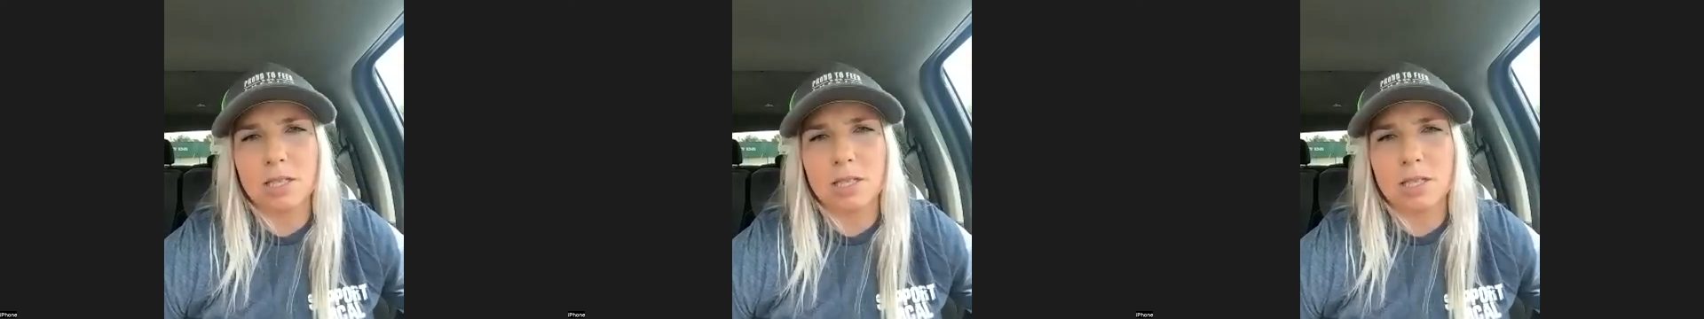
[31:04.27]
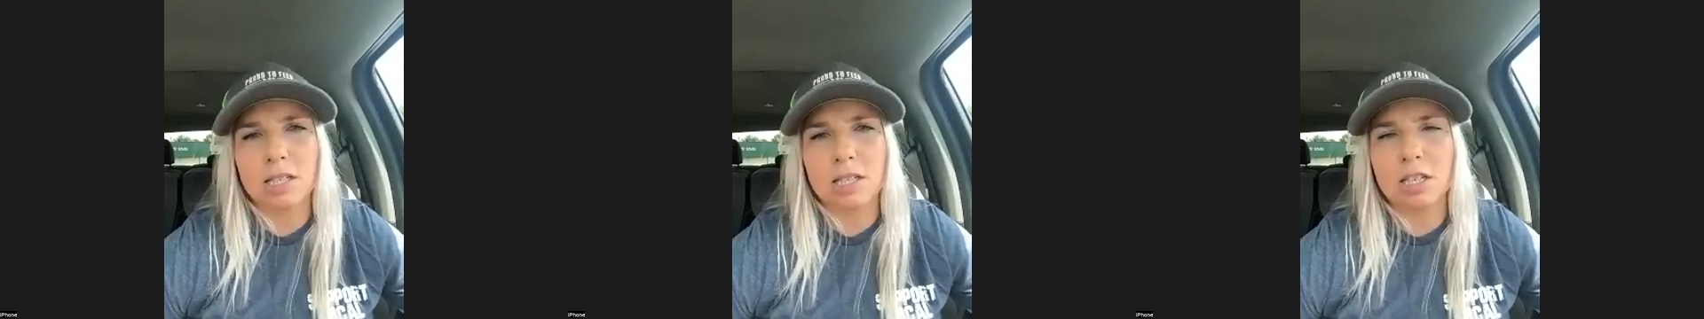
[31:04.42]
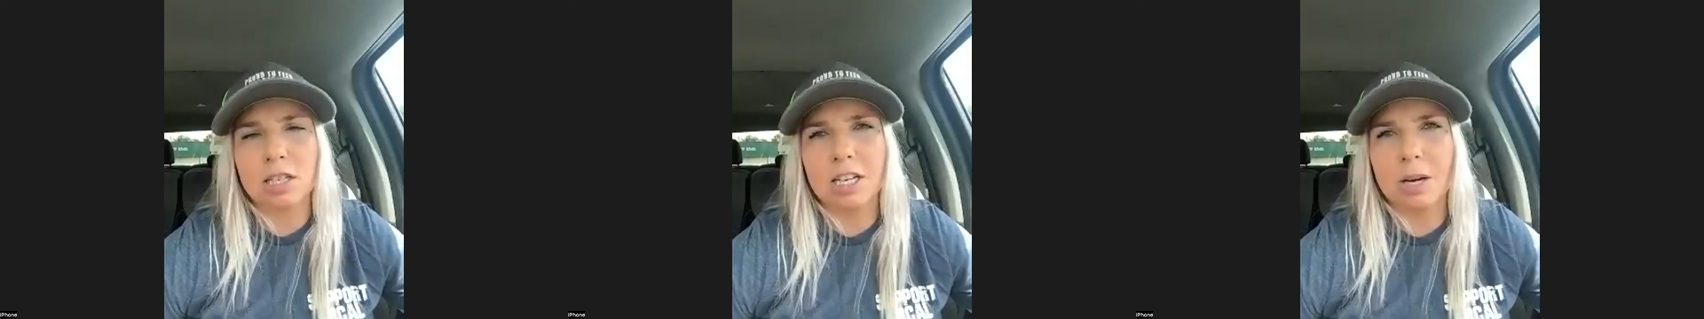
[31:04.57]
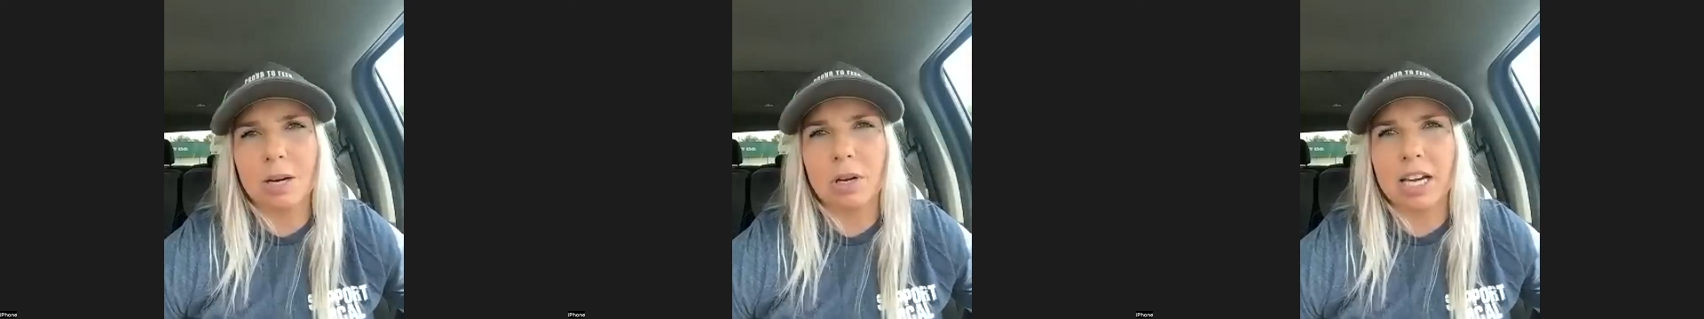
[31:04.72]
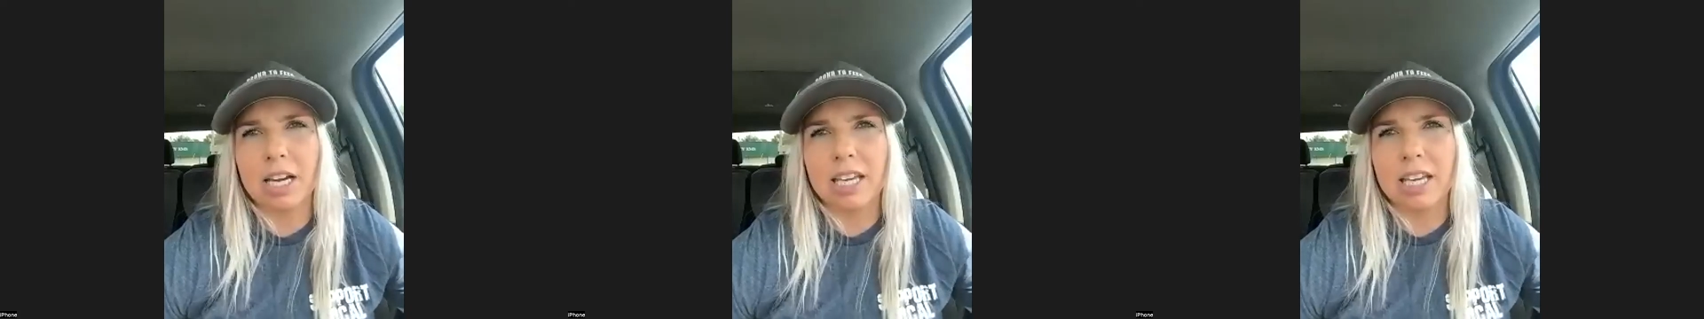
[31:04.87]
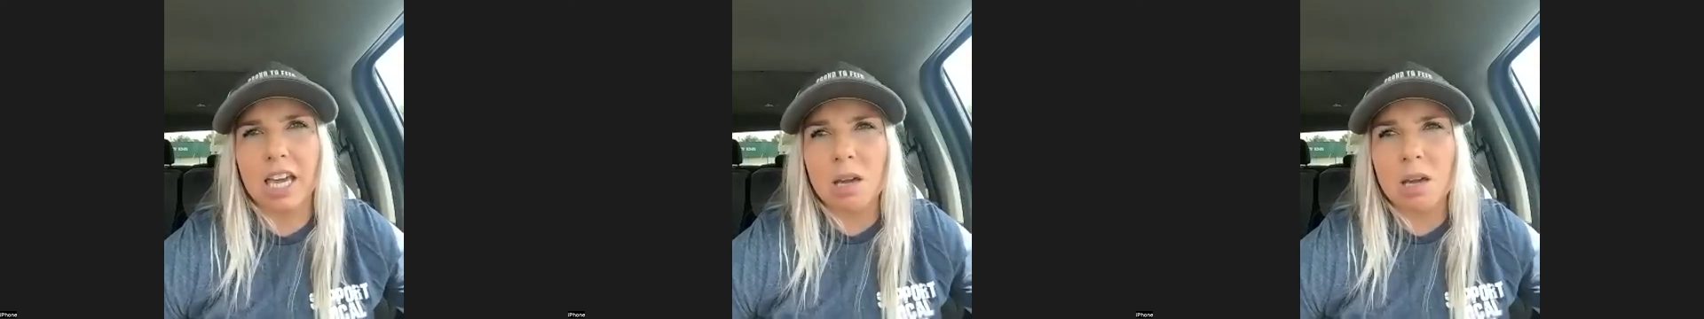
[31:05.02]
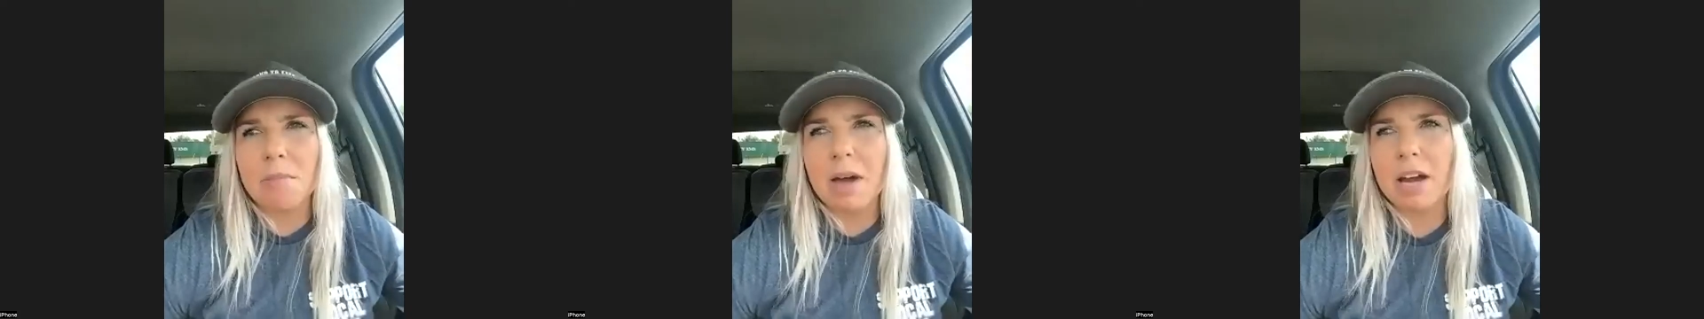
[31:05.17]
And then when I
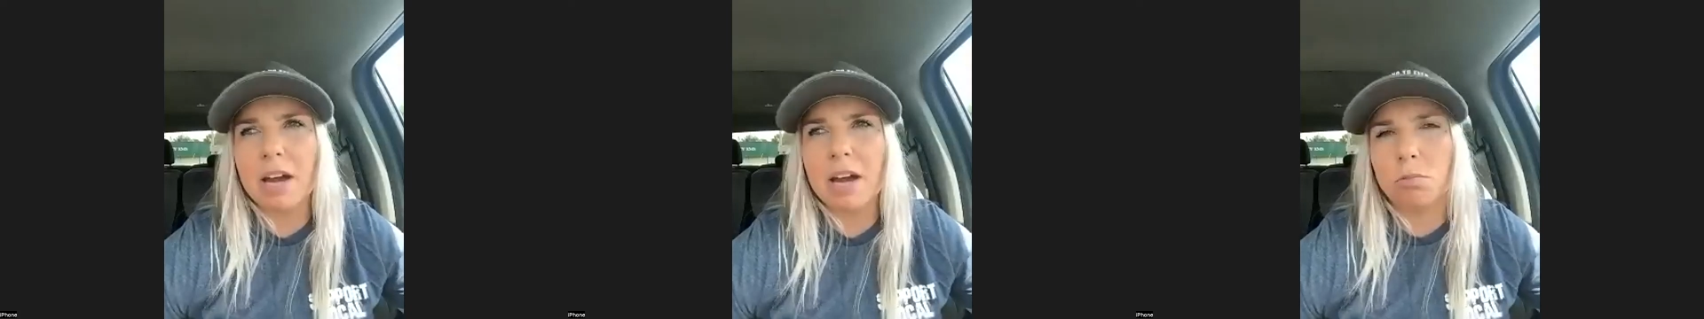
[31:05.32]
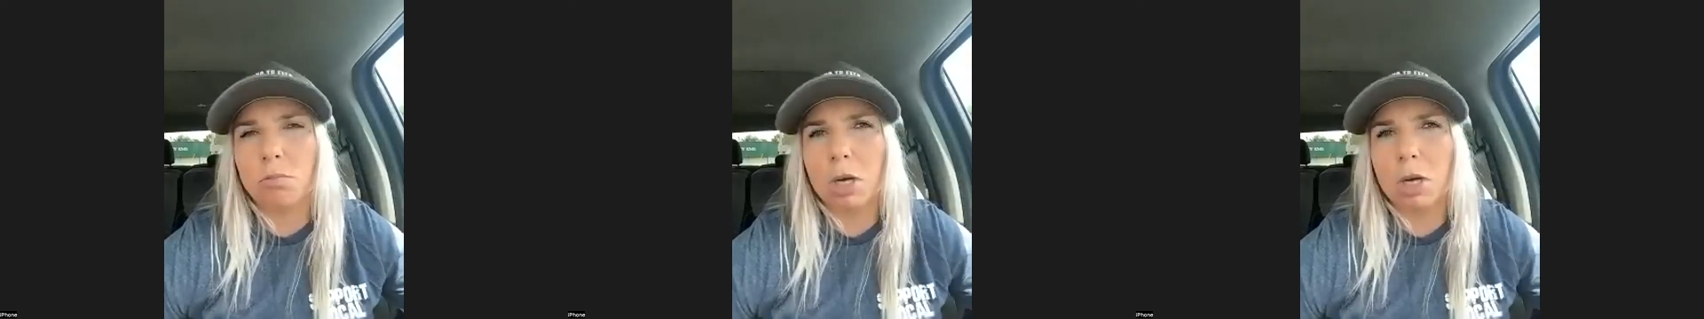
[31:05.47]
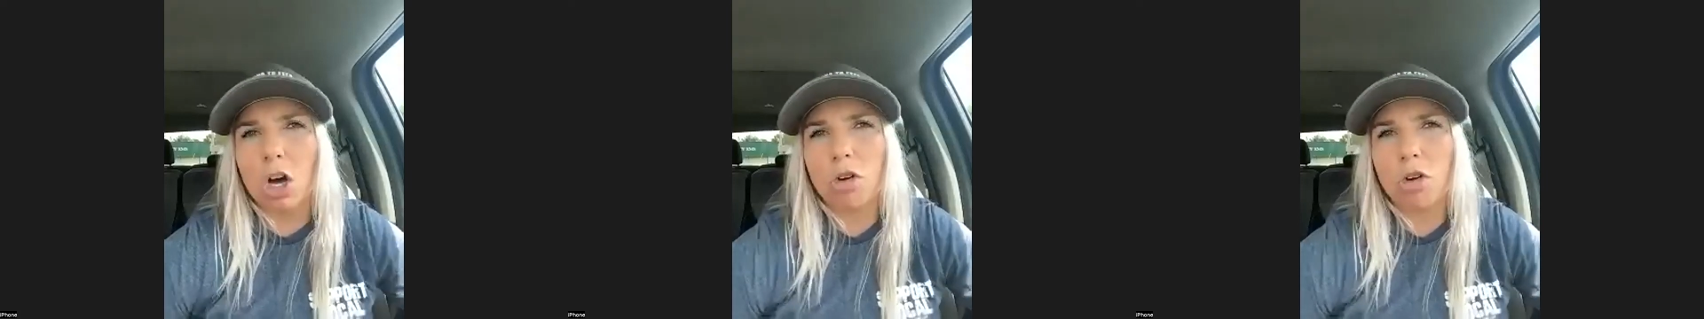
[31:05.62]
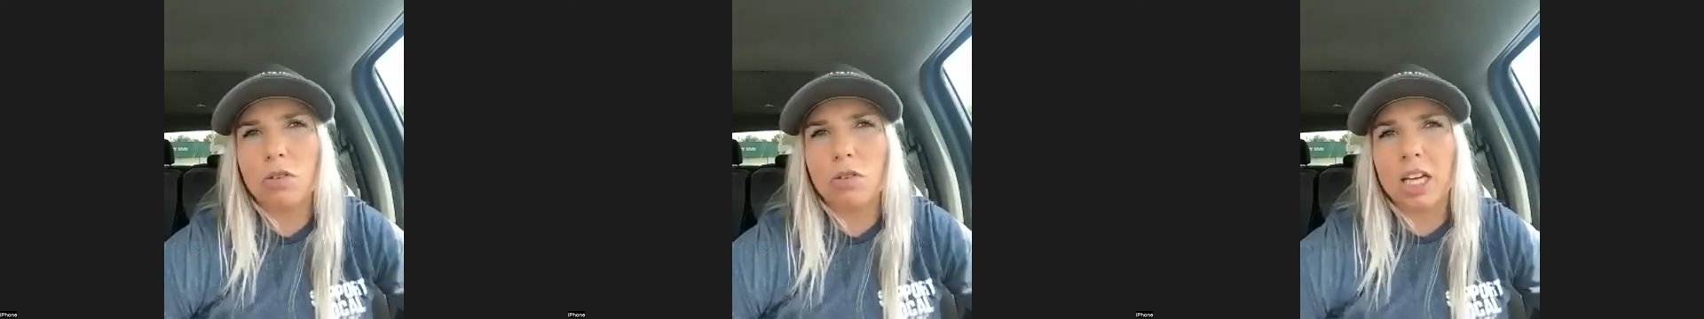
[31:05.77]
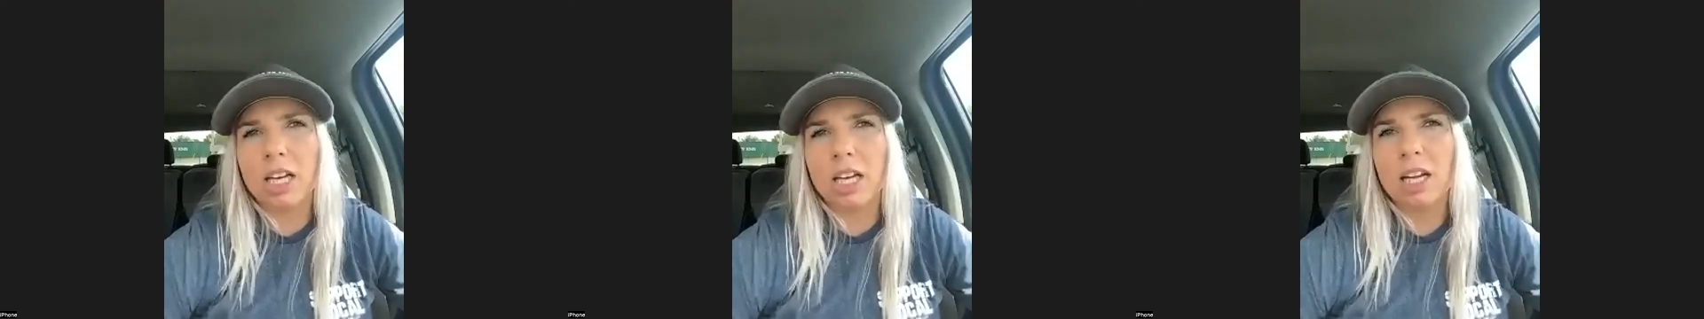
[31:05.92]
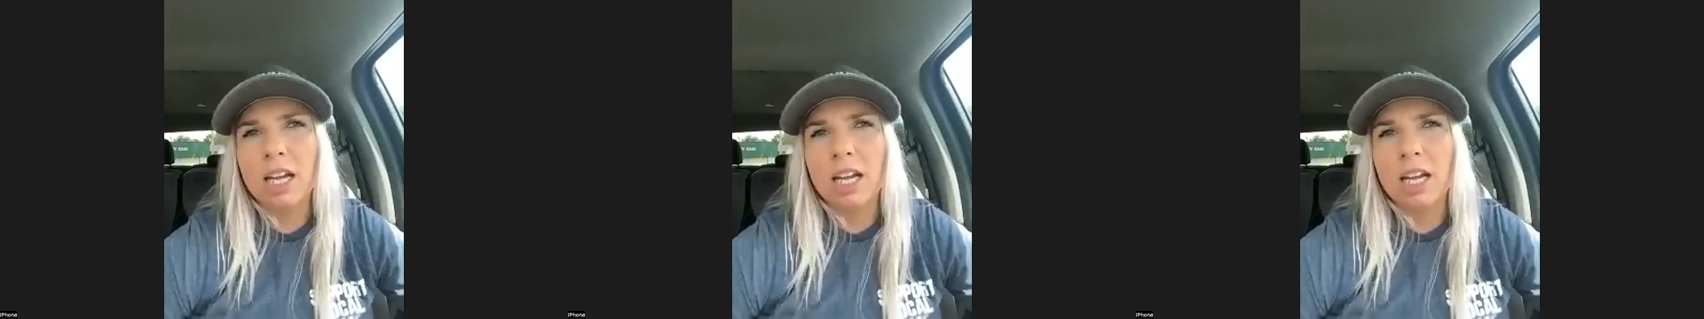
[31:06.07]
came back from COVID,